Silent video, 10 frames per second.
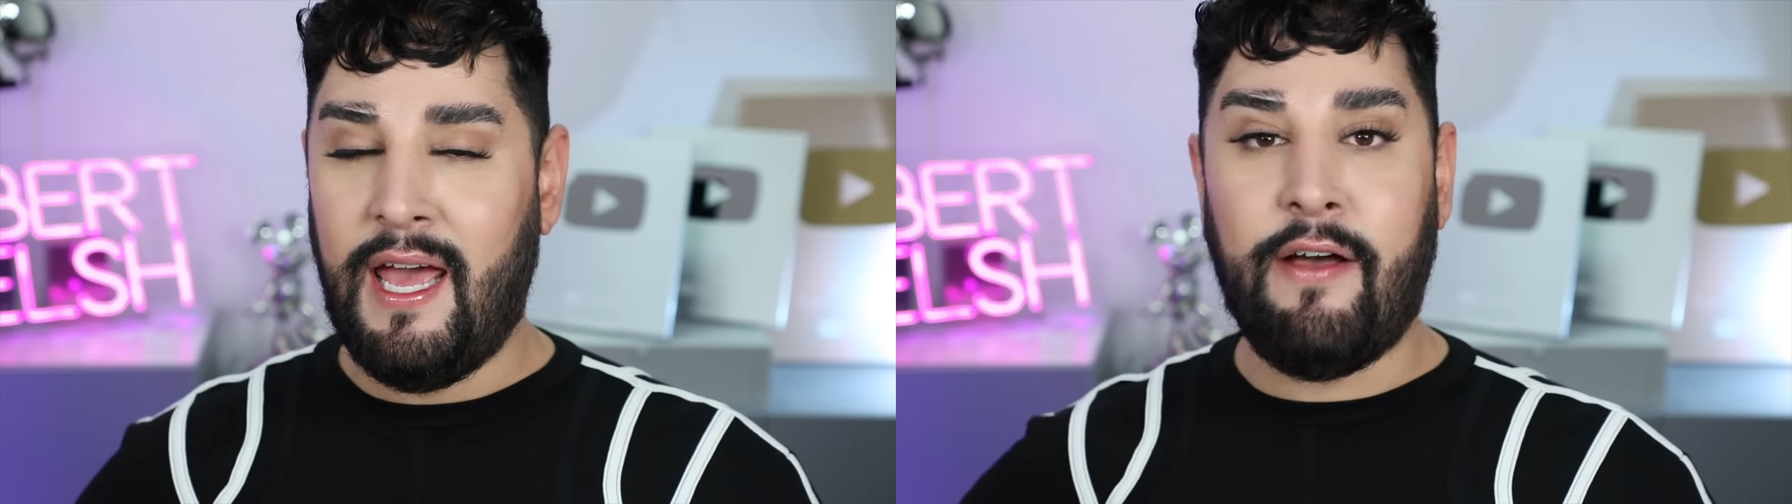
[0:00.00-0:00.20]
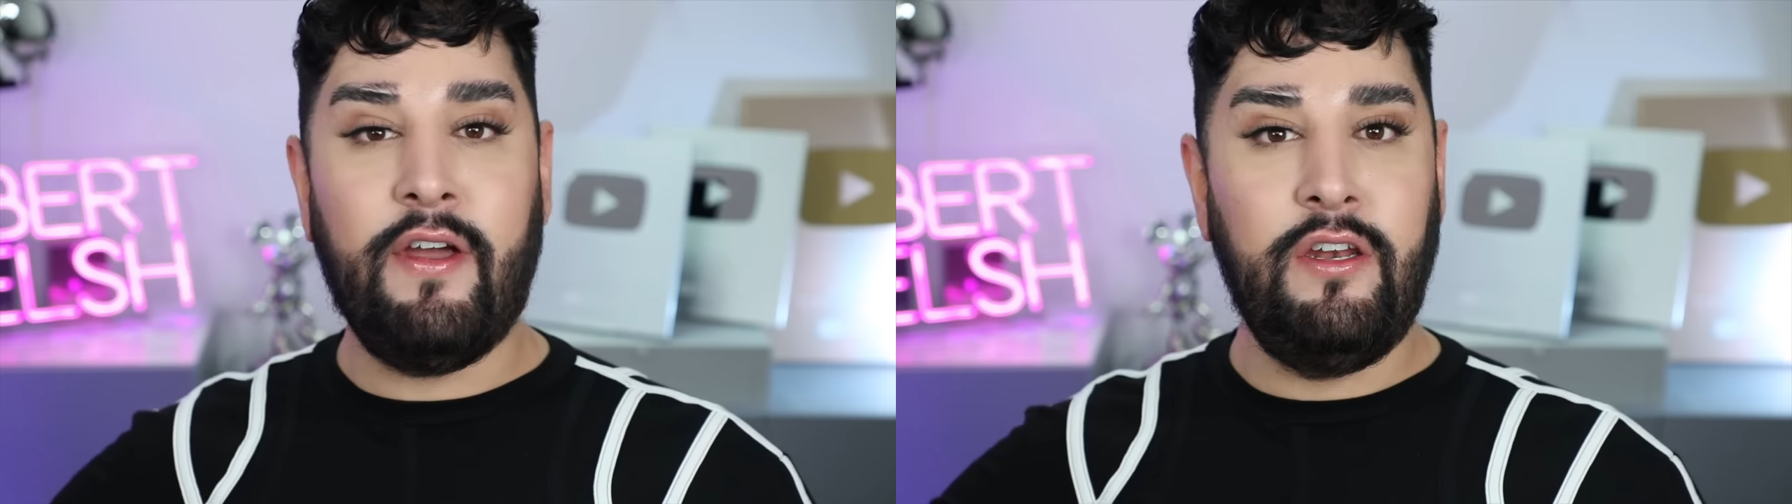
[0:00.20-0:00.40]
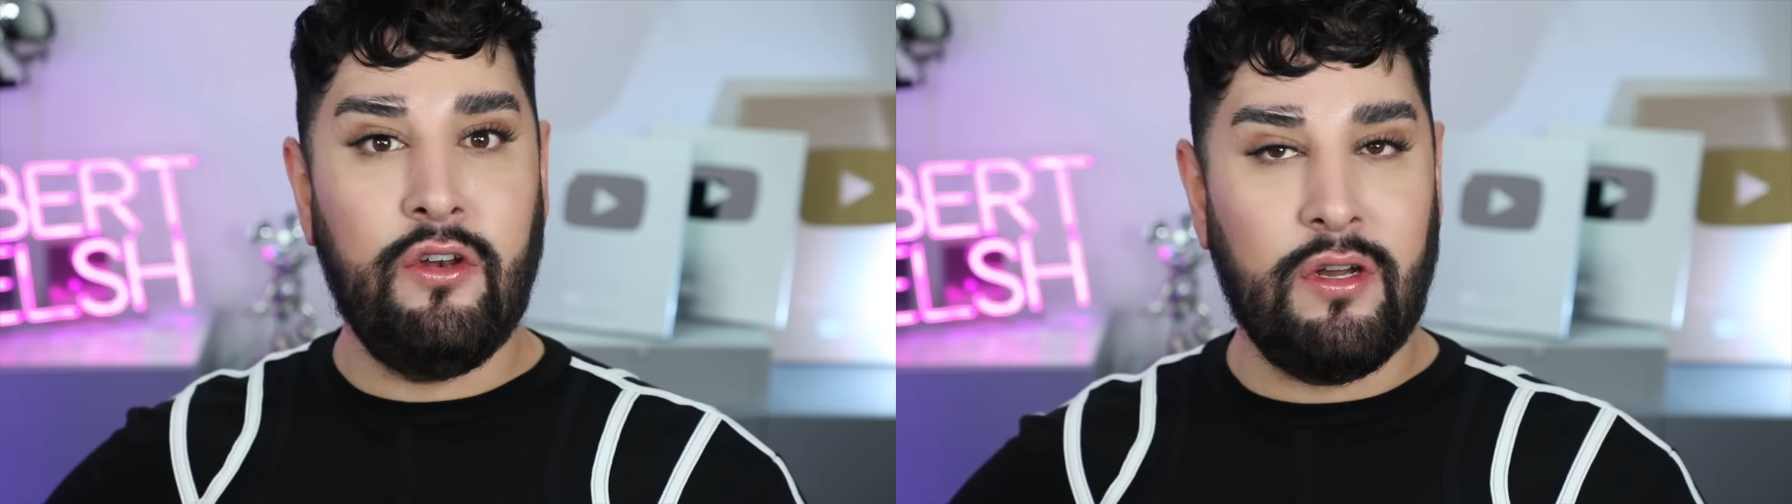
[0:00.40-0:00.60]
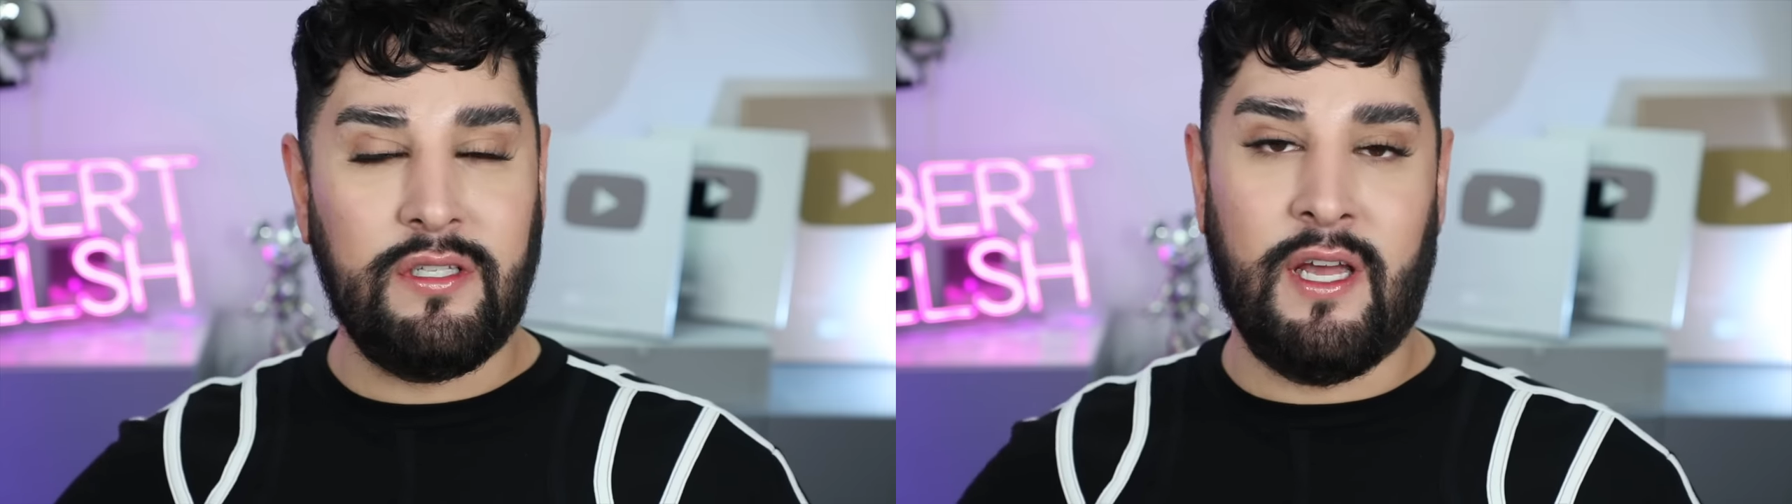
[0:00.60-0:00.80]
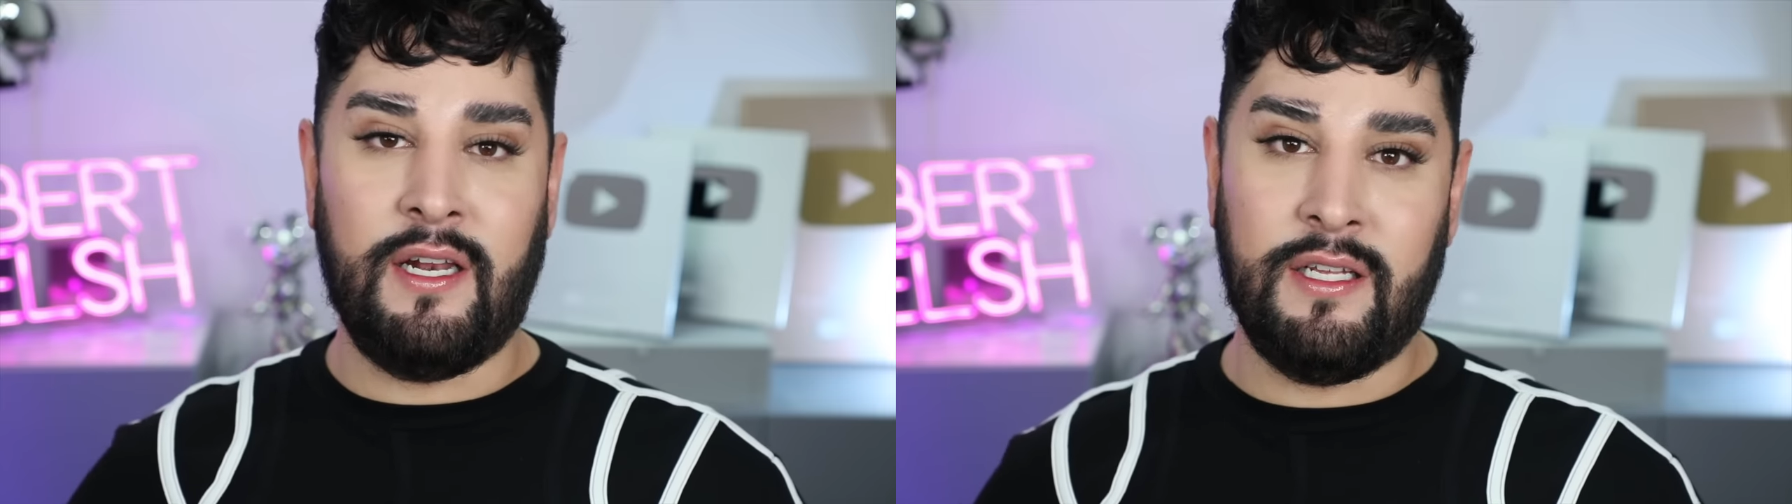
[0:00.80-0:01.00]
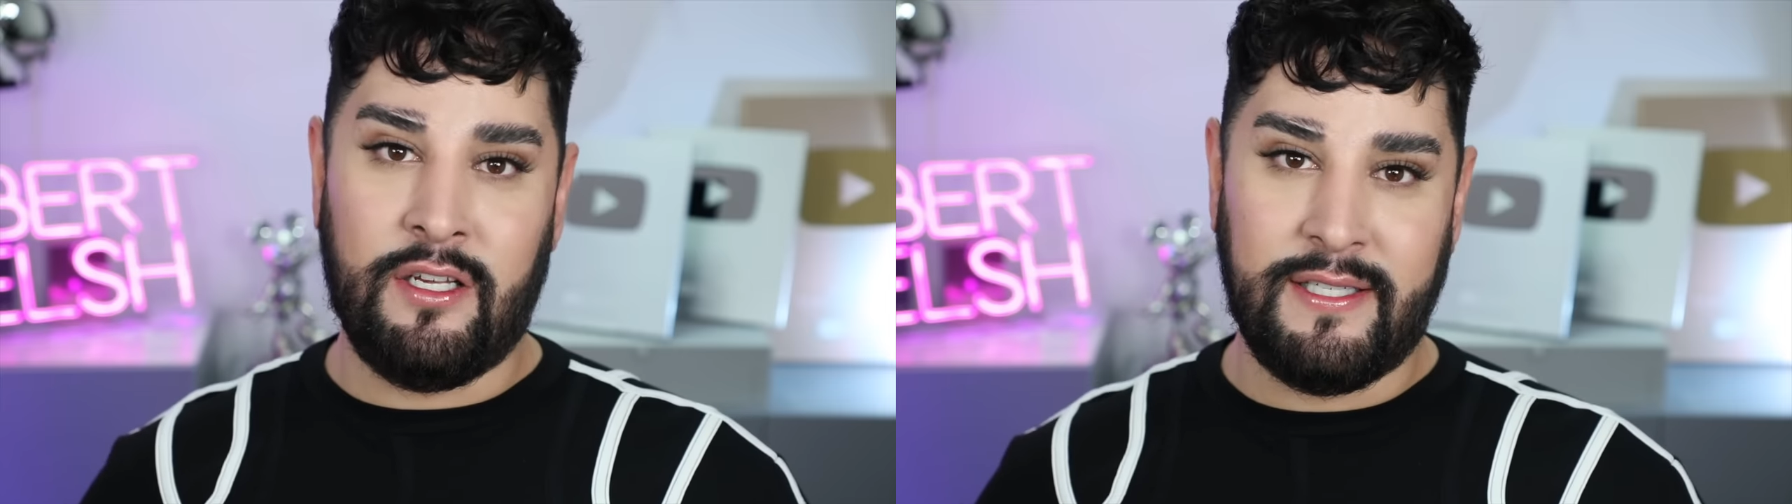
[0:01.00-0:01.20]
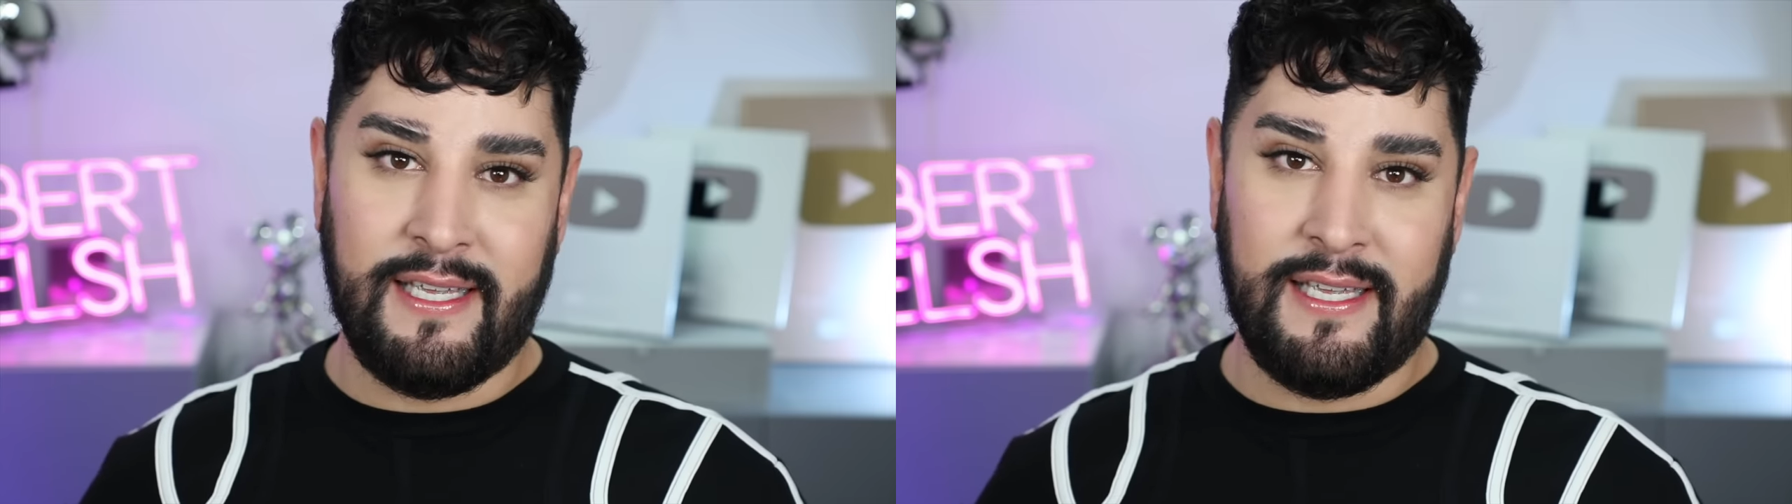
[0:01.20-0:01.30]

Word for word: Have I not done a good